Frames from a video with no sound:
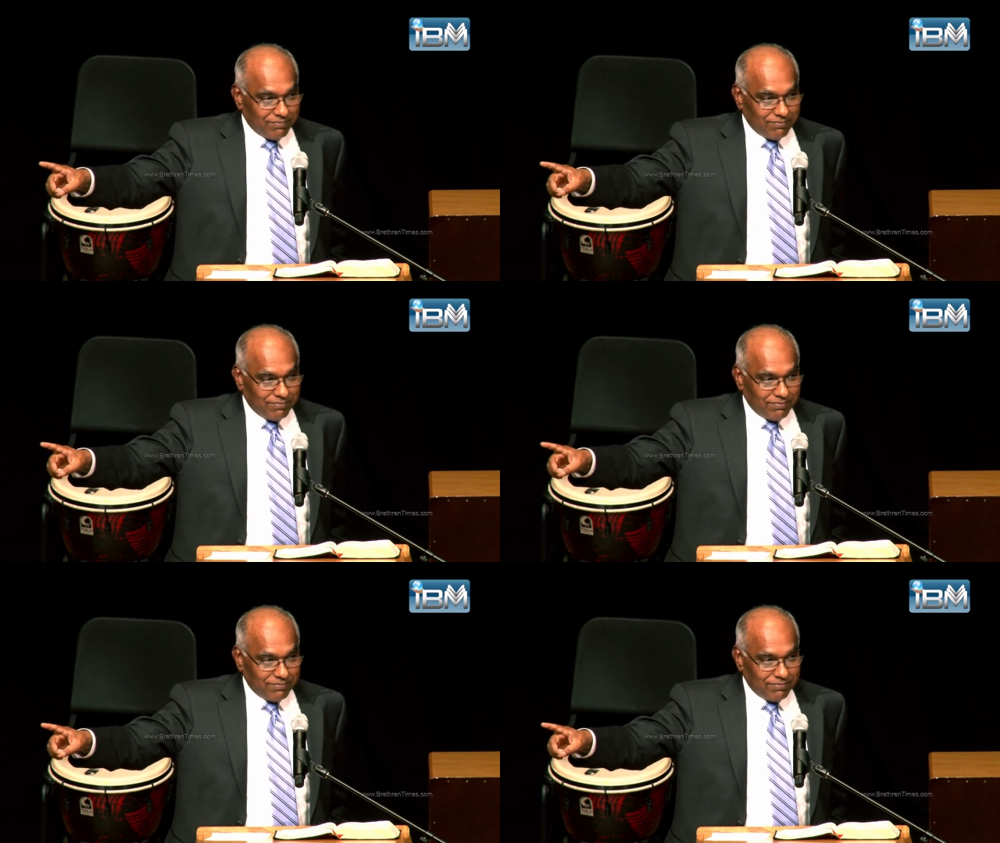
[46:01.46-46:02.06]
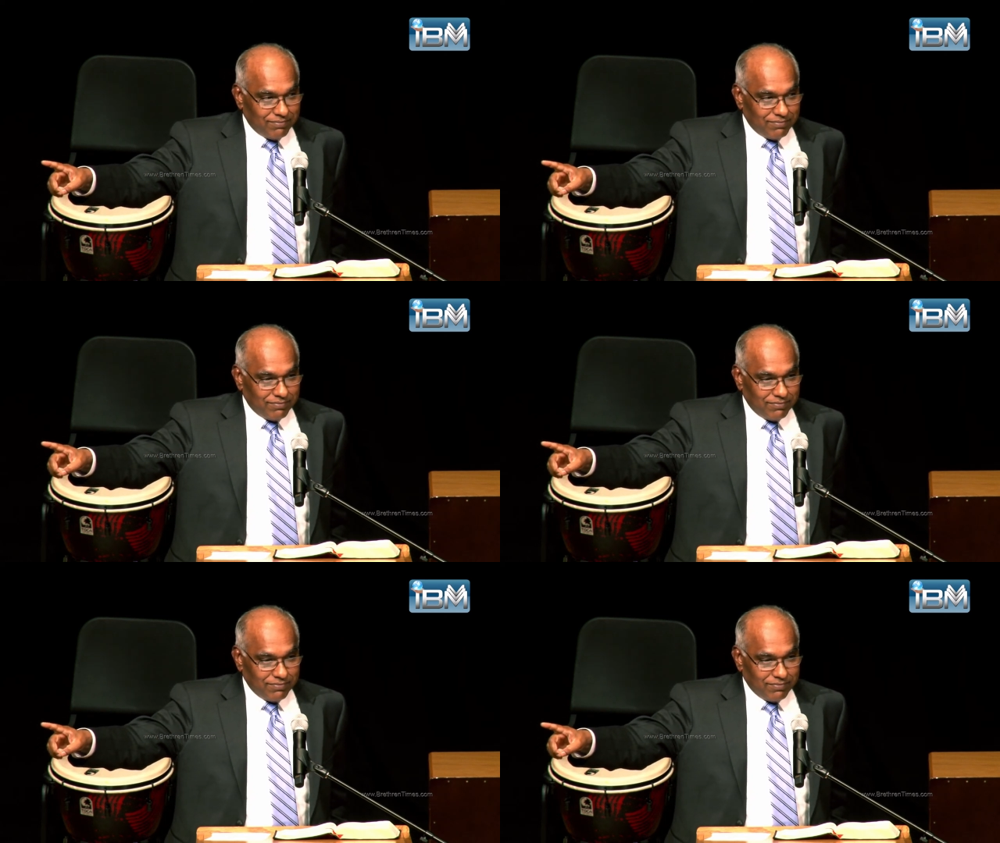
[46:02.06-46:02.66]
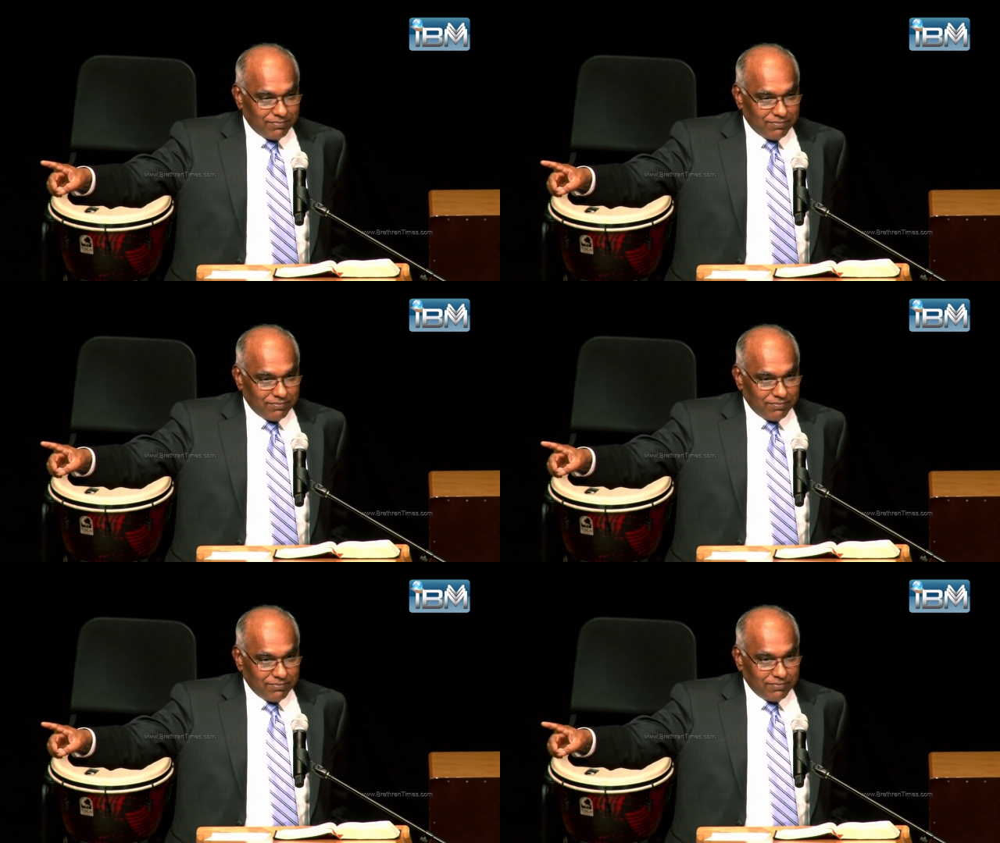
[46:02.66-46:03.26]

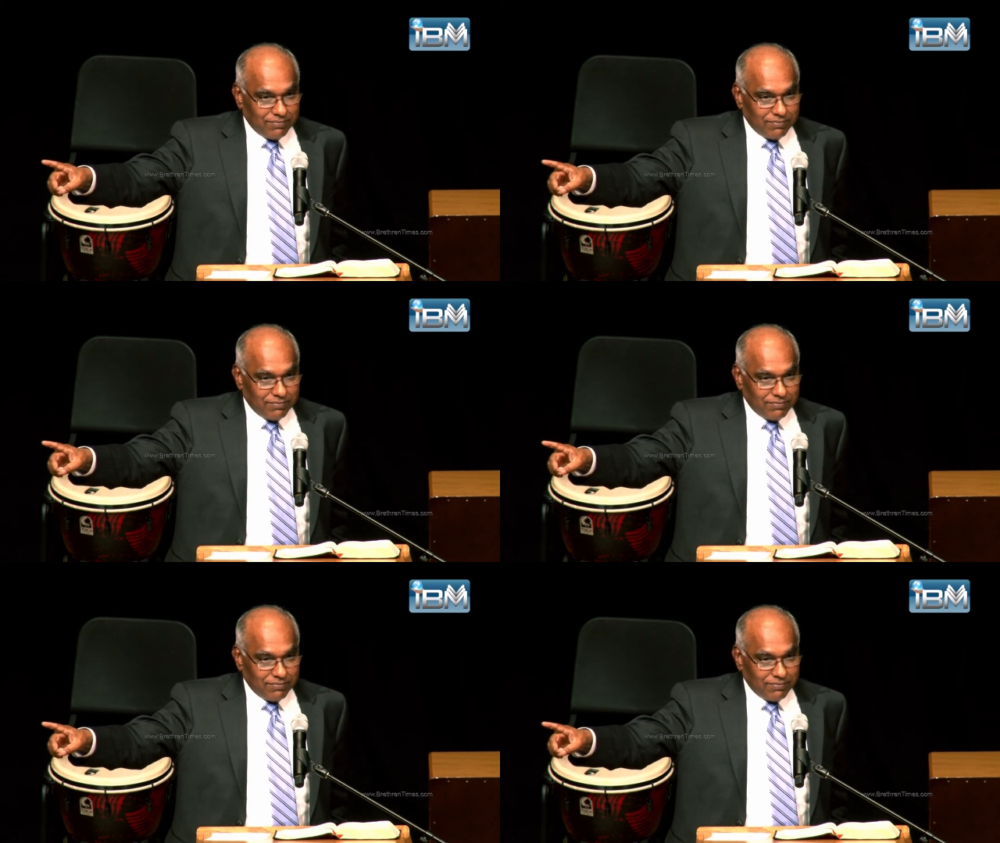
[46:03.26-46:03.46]
(no one is talking)